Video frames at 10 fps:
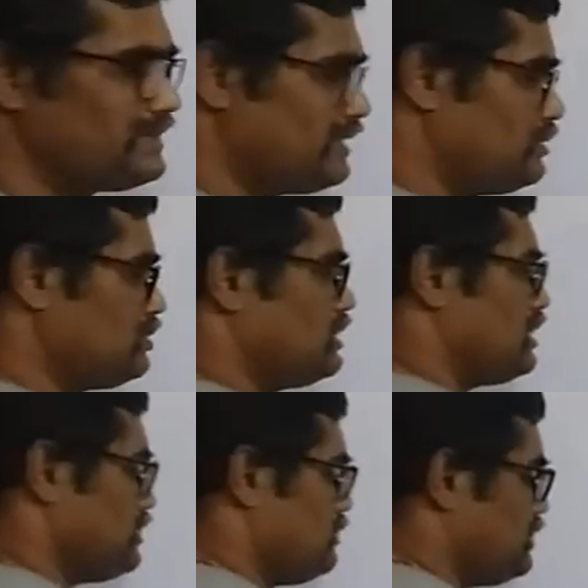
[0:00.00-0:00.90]
Anyway,
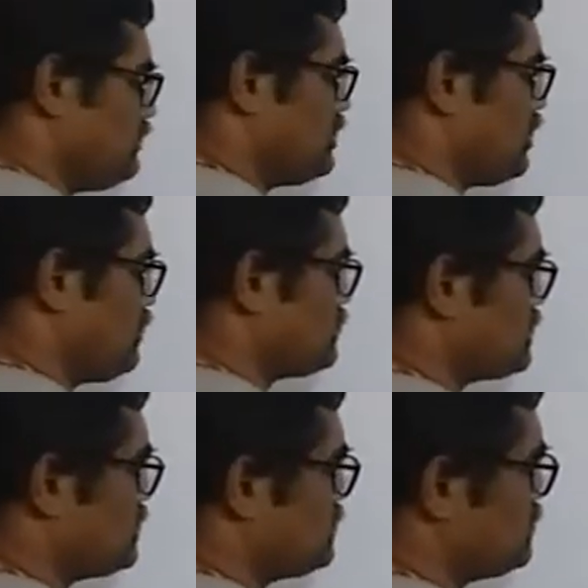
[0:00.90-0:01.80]
I will give you the
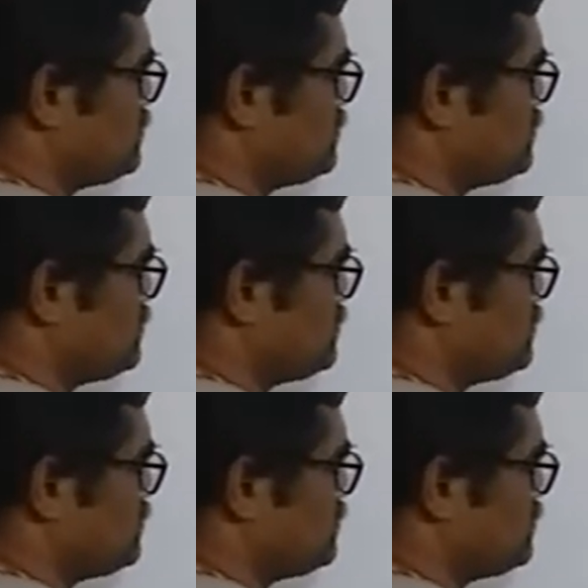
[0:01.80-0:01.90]
option.